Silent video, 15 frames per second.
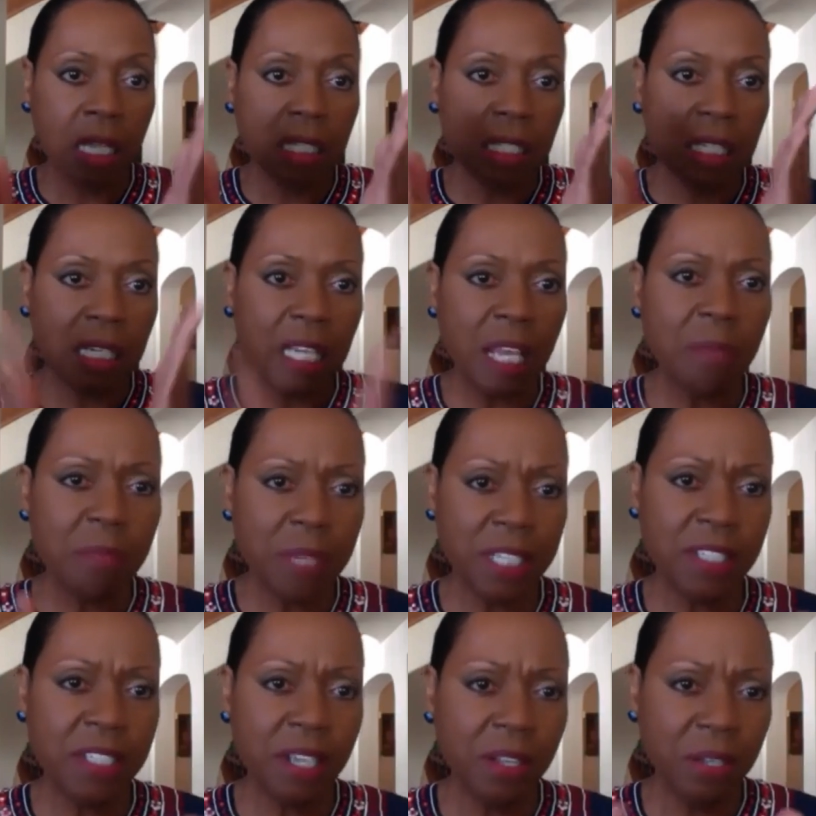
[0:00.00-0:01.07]
Let me
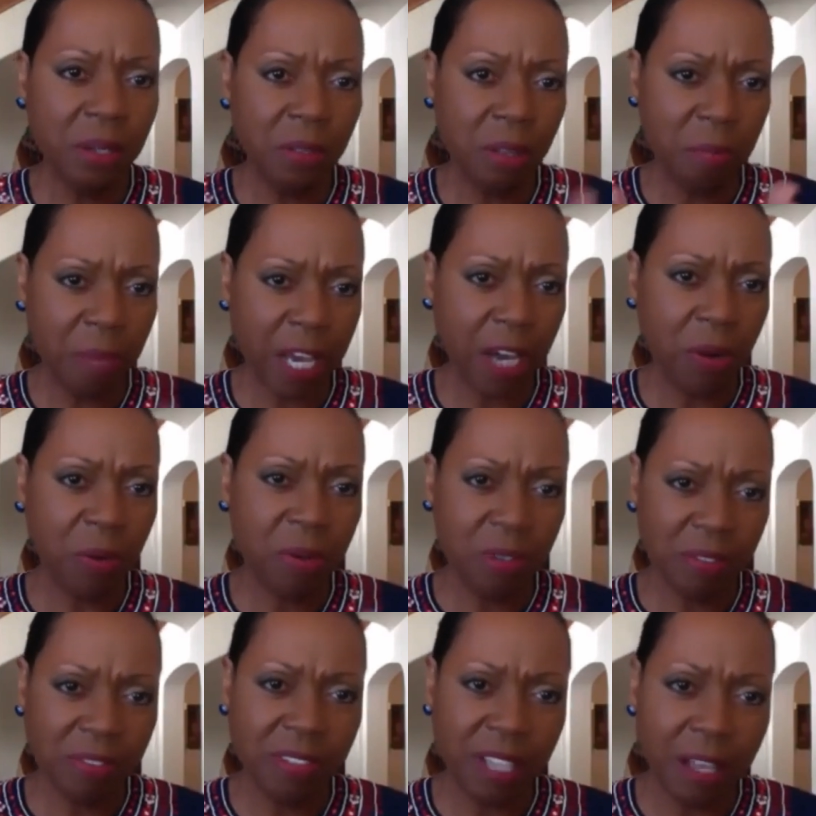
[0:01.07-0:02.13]
tell you the power
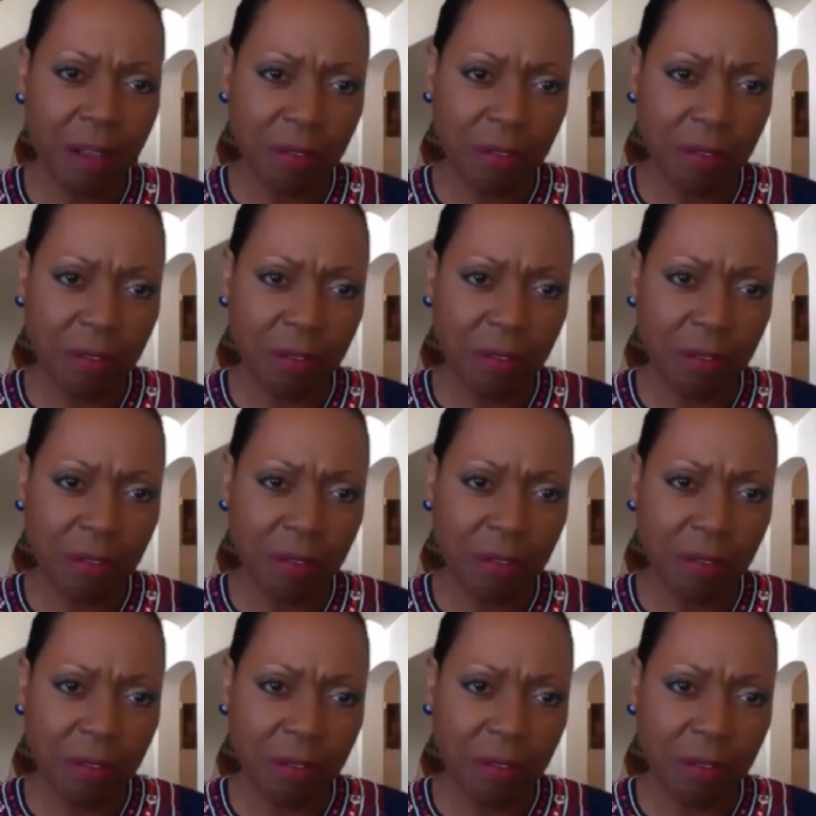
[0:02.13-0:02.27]
of love.